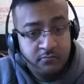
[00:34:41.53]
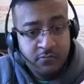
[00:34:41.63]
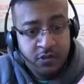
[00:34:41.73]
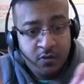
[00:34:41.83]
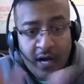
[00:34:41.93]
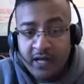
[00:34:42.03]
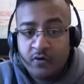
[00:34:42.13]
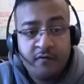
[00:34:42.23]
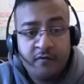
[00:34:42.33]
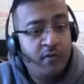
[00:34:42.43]
Do either
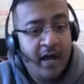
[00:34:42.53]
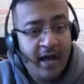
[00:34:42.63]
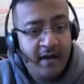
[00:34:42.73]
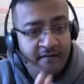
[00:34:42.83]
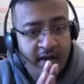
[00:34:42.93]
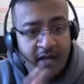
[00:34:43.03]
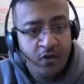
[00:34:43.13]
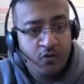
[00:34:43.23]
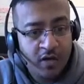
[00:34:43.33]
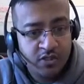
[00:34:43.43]
of you have any
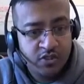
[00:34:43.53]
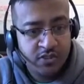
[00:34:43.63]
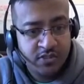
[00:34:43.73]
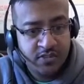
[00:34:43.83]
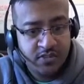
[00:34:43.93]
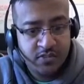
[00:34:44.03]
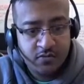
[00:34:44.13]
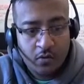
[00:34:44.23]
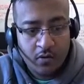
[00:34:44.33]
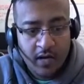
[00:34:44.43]
questions
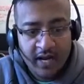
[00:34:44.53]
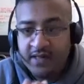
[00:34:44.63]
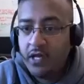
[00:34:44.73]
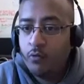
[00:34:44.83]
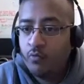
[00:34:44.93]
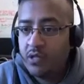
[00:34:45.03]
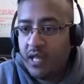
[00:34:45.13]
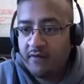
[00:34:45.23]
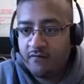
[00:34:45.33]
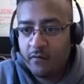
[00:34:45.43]
or anything you would
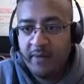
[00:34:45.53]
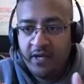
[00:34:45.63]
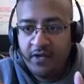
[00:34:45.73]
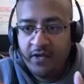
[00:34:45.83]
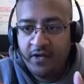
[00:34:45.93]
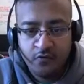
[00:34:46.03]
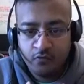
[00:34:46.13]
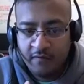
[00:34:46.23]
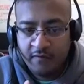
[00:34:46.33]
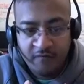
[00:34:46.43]
like for me
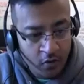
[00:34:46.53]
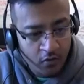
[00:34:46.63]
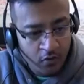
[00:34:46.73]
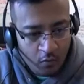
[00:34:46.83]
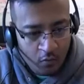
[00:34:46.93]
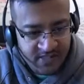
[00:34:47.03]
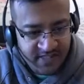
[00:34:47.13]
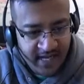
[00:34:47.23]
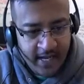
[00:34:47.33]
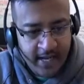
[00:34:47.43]
to review? Once
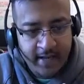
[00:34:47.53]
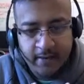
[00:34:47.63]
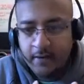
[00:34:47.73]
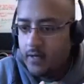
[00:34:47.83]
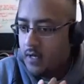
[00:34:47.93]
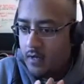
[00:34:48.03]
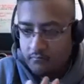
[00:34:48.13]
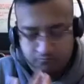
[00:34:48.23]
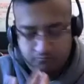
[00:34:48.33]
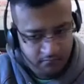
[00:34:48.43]
again,
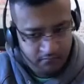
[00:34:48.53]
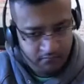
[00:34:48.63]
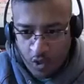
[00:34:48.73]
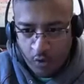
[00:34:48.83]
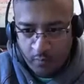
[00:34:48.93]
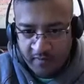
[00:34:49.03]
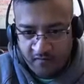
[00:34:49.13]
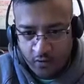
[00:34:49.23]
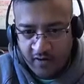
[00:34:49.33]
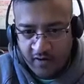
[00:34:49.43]
open
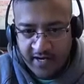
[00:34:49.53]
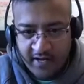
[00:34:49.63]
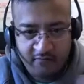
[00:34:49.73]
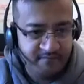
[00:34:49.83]
floor right now.